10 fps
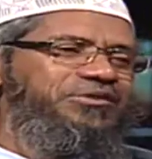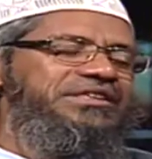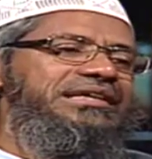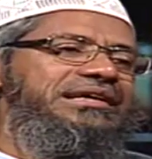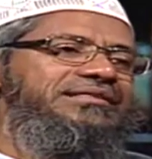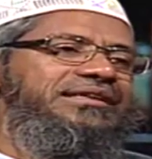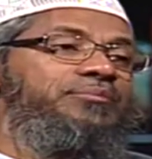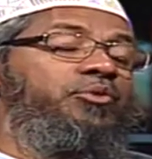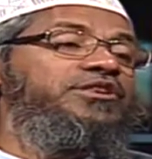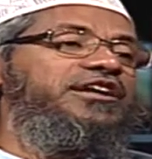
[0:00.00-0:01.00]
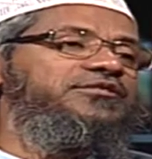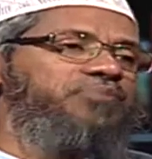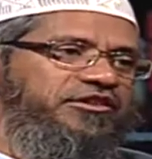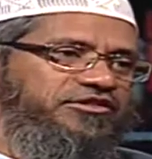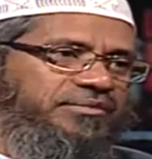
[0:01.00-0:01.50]
So the thing is that both are
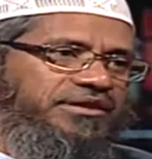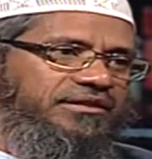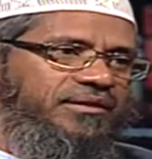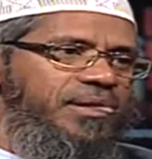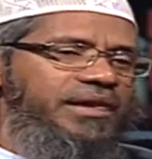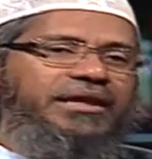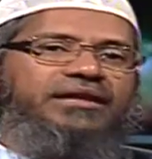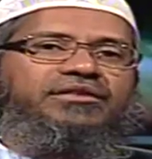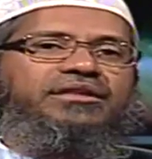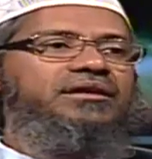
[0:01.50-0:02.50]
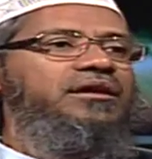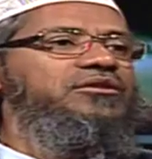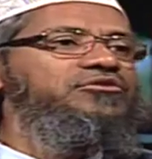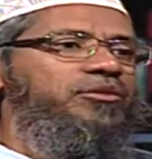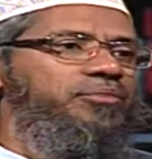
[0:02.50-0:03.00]
responsible. Even the
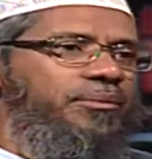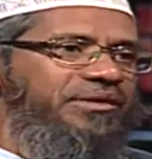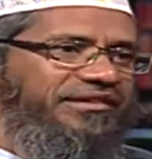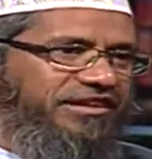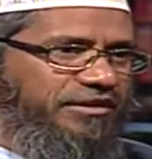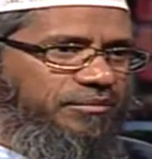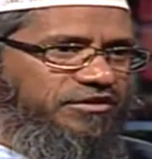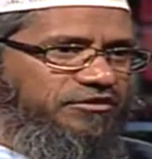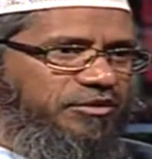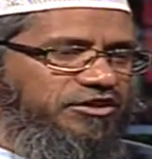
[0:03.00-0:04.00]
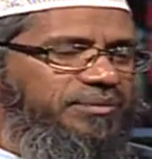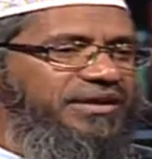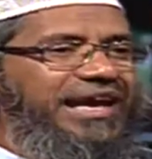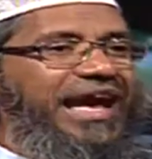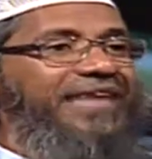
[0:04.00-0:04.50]
girl who's not properly dressed up is responsible,